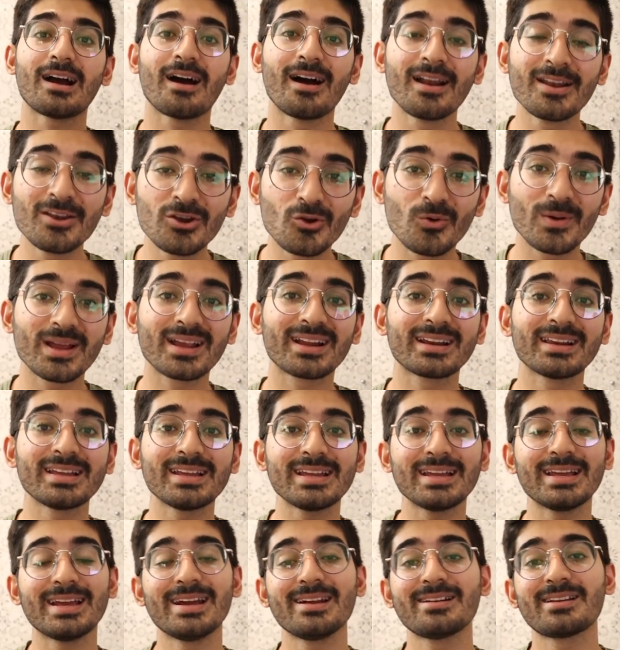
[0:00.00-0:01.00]

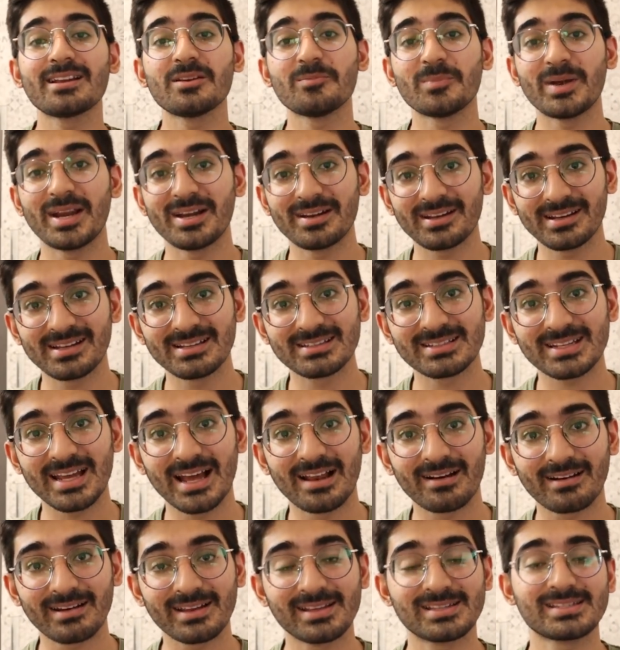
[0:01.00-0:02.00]
unknowingly eat in maintenance
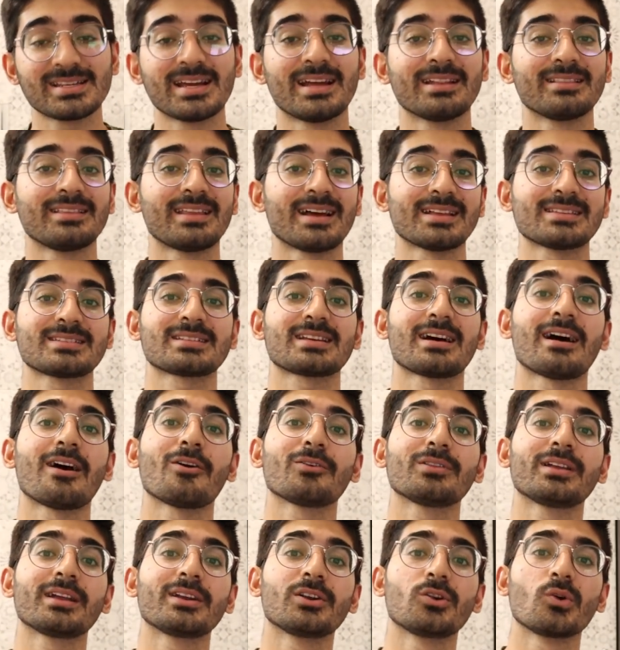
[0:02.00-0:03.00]
calories, and that's
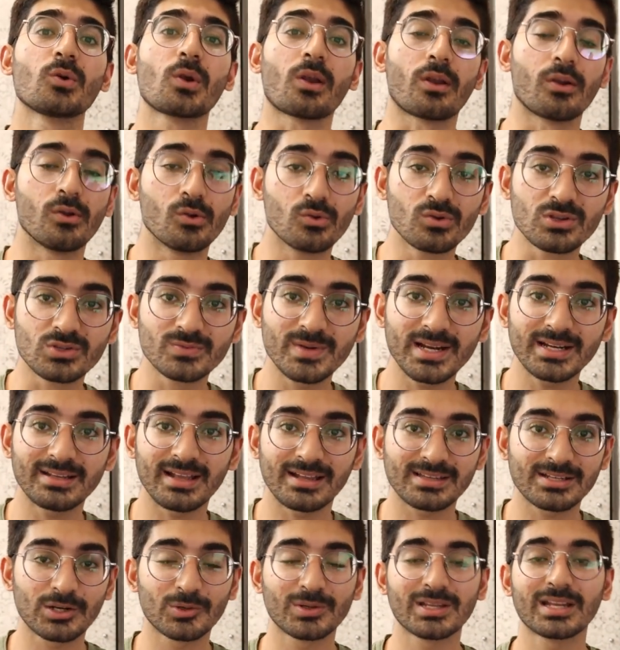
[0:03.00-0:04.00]
how they don't lose weight.
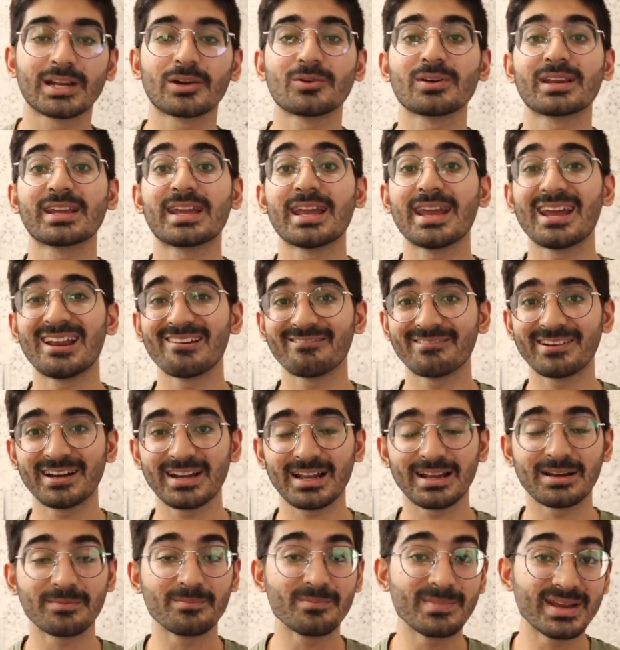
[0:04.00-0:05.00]
That's how they don't gain
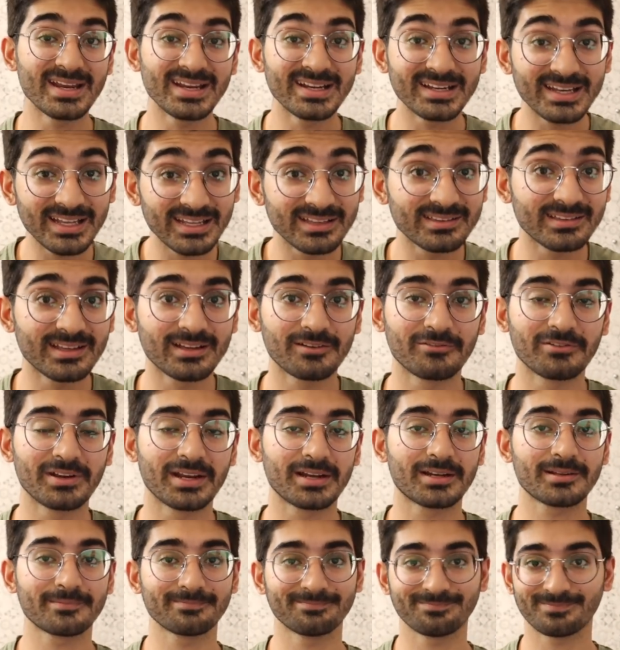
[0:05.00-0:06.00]
weight and maintain their
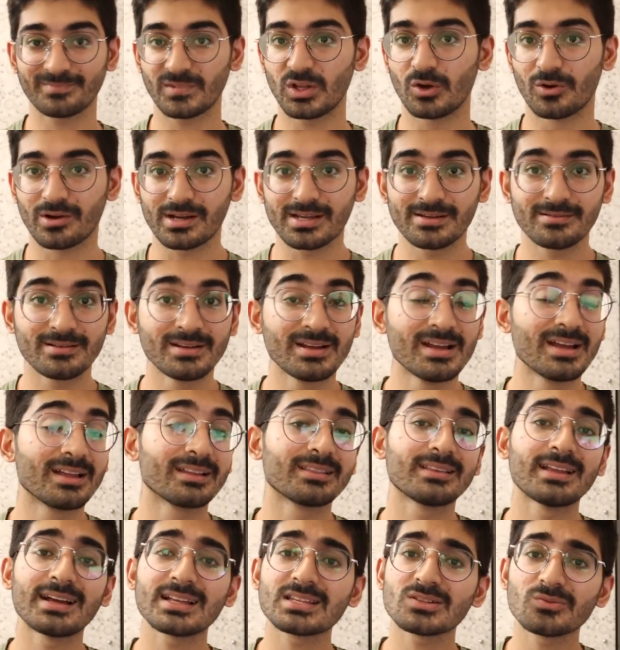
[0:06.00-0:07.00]
weight. Okay,
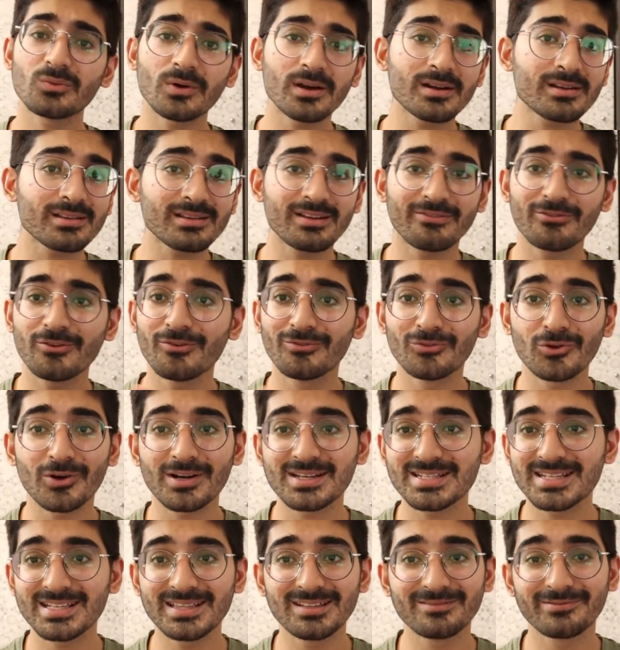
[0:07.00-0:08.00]
that's what, if you've
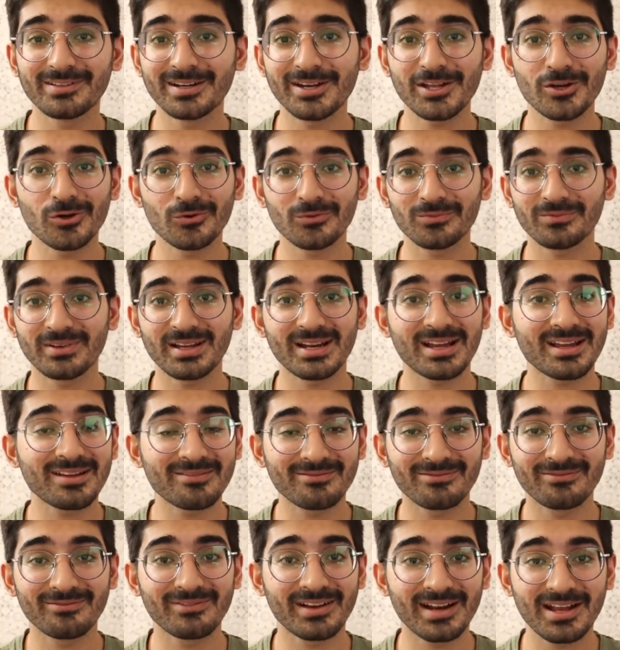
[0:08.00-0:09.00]
not seen the video where
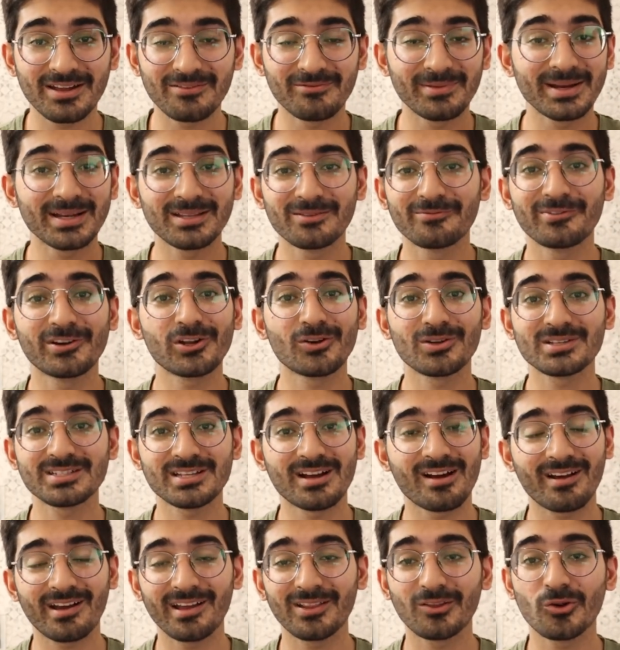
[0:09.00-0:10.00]
I made the video on
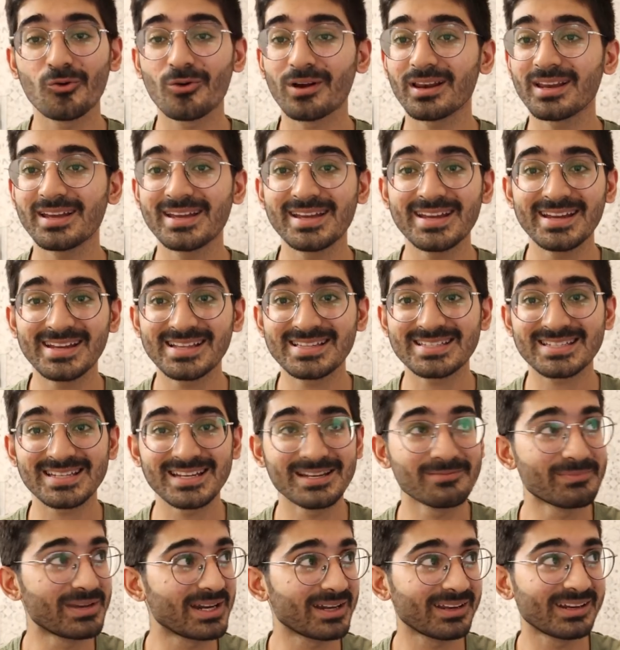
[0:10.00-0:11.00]
Saket Gokhale, he eats
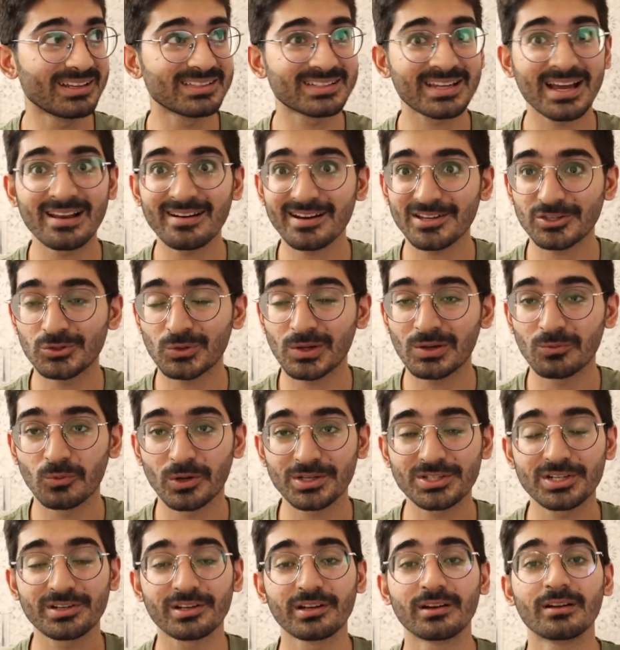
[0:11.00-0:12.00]
in maintenance calories. You can
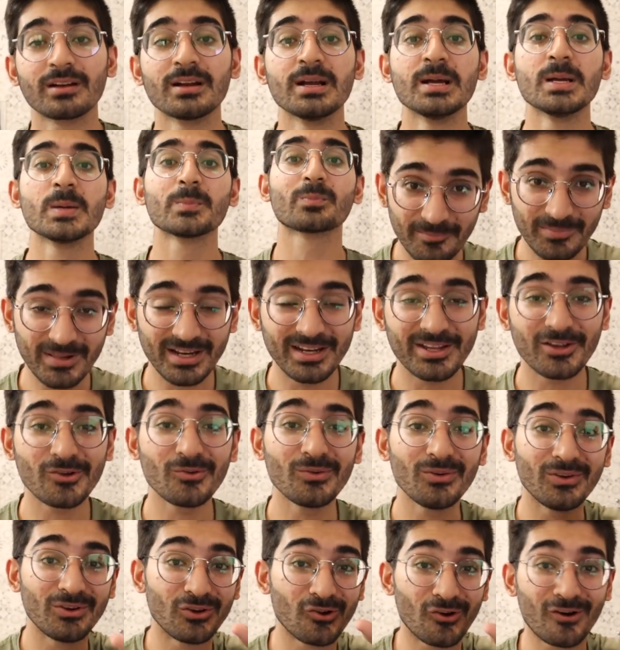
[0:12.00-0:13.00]
watch it here. I'm telling
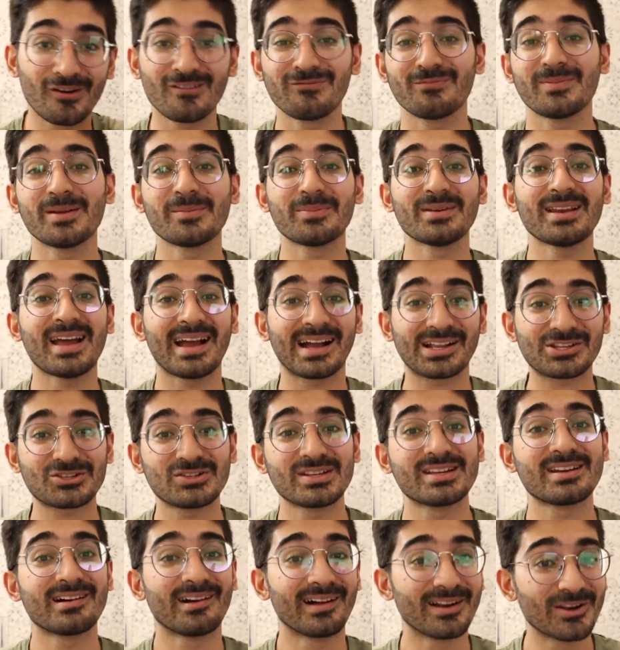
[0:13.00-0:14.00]
you, a lot of people
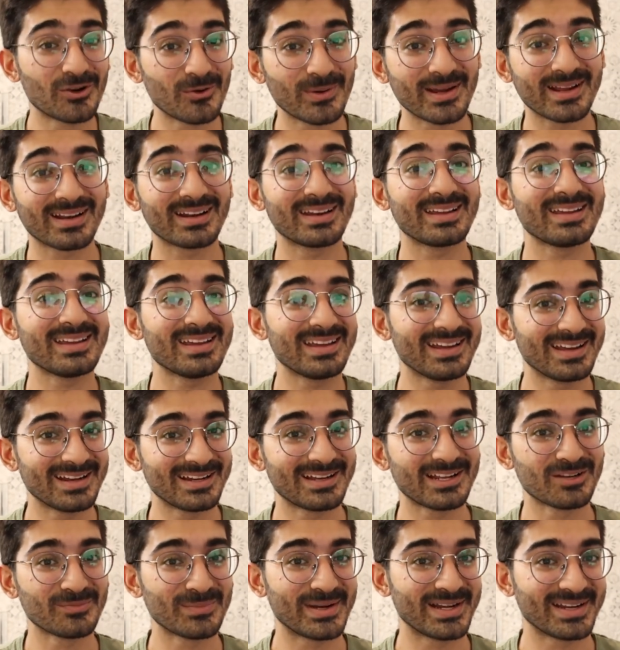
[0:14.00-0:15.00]
actually unknowingly
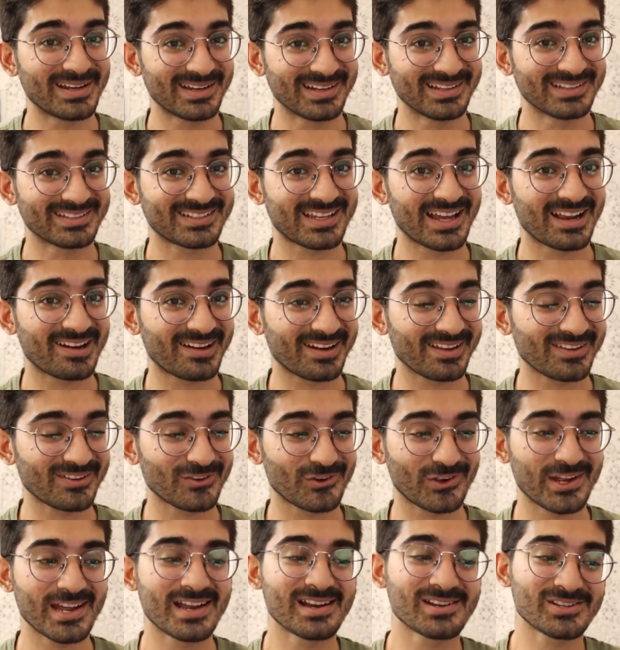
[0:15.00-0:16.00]
eat in maintenance calories.
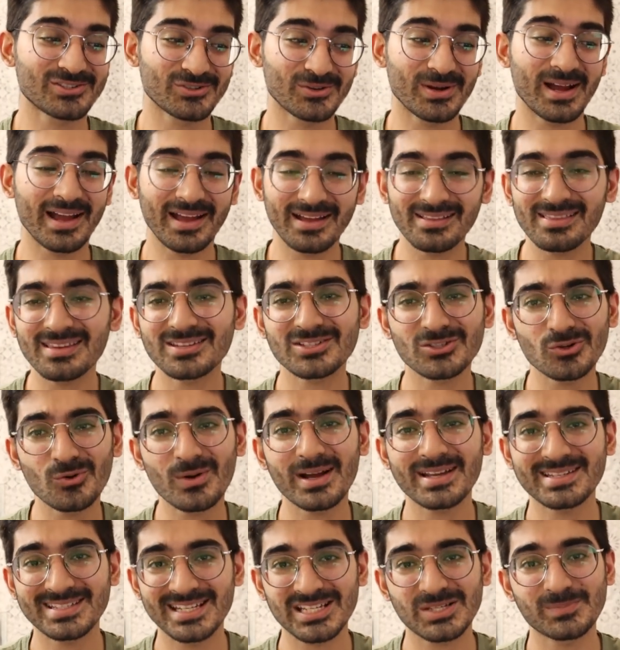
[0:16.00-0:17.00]
Okay, and so
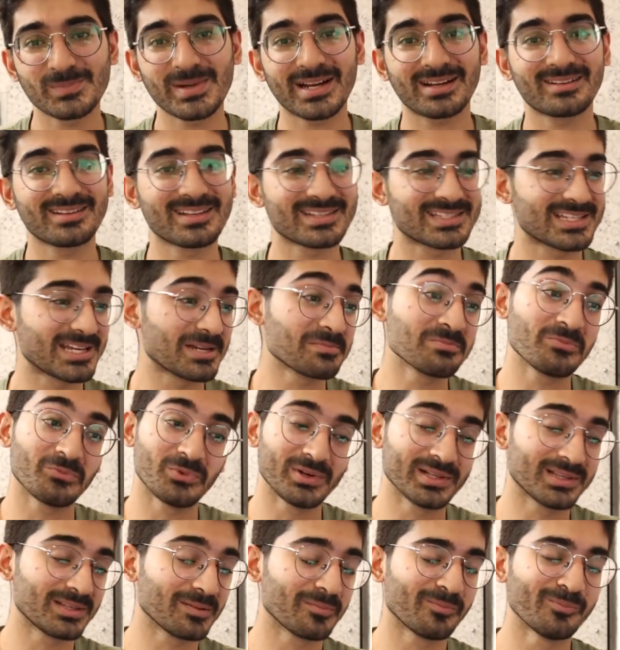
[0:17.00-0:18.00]
I suspect the same
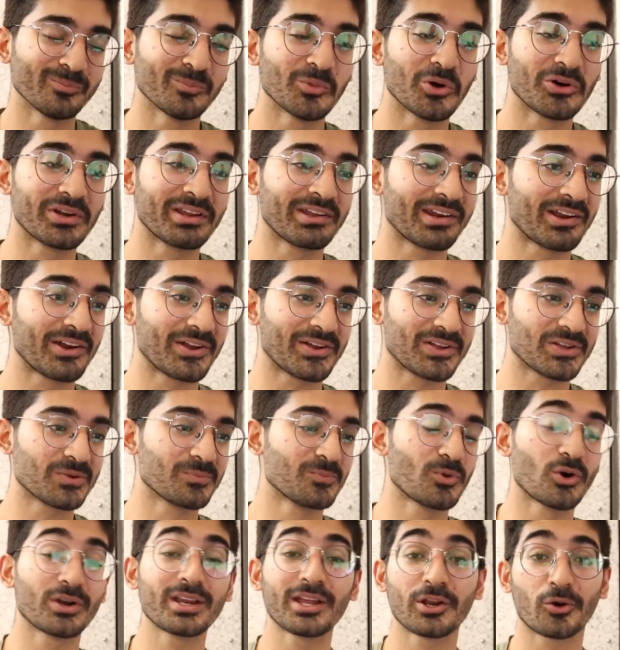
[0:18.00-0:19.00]
with
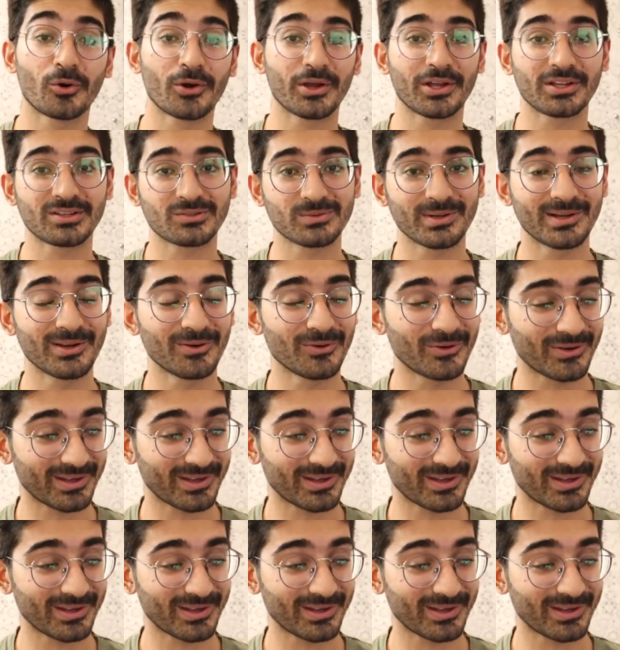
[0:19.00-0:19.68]
Mouni Roy as well.